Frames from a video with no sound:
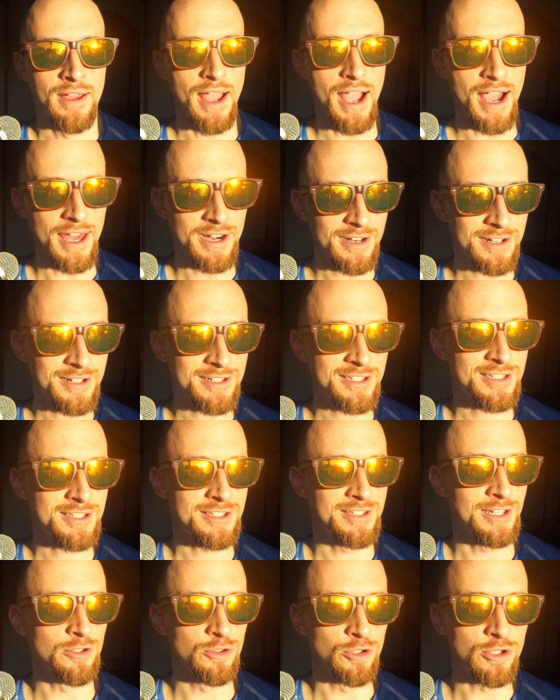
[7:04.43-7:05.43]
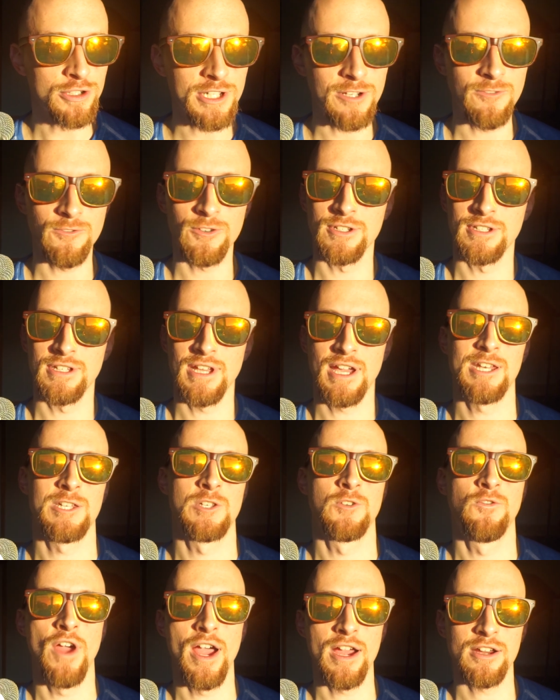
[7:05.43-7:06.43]
Addicts, they're looking for
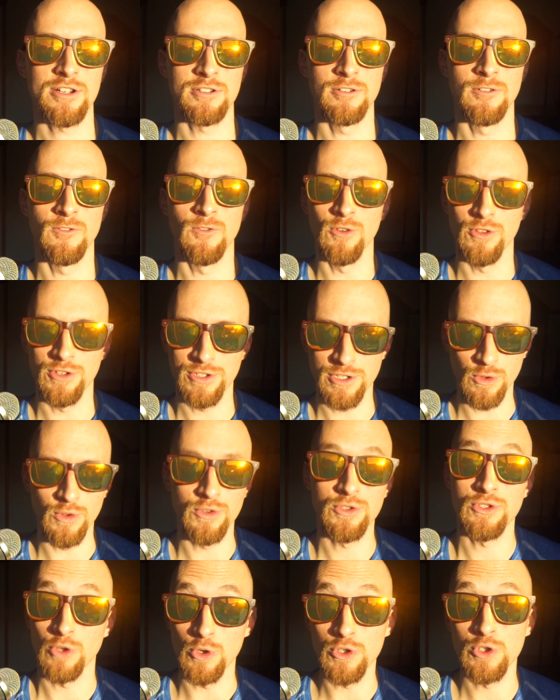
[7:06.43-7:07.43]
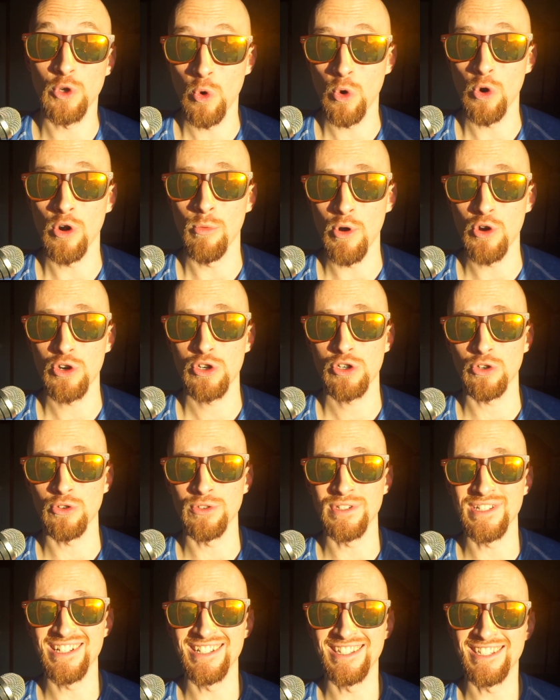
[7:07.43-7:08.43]
satisfaction for those, those core emotional
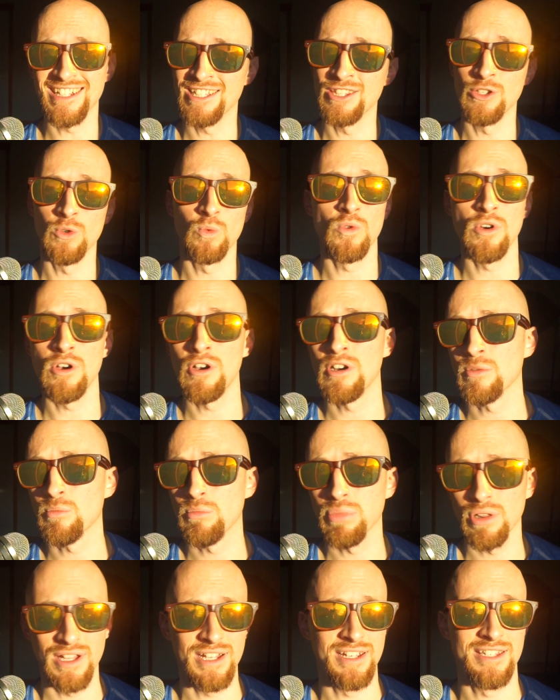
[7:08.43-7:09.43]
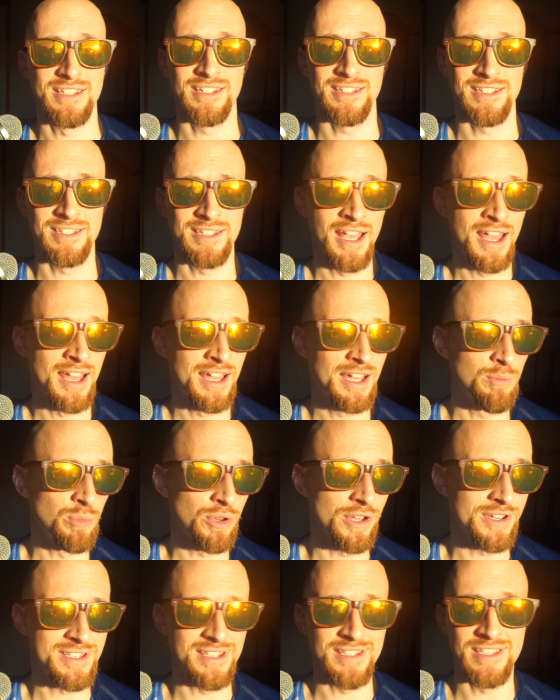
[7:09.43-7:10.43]
needs in the wrong places and
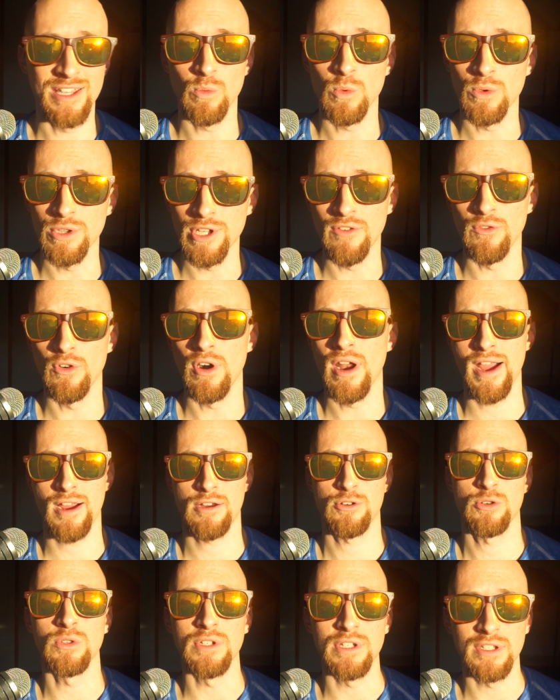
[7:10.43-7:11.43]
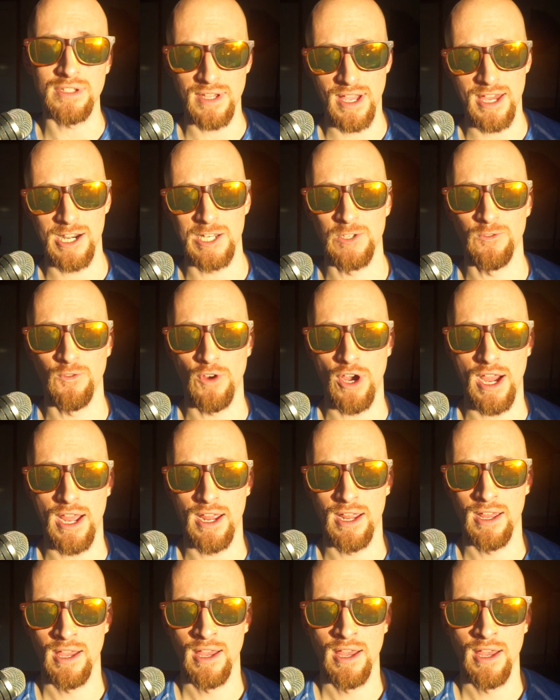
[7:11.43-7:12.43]
places that will never actually satisfy.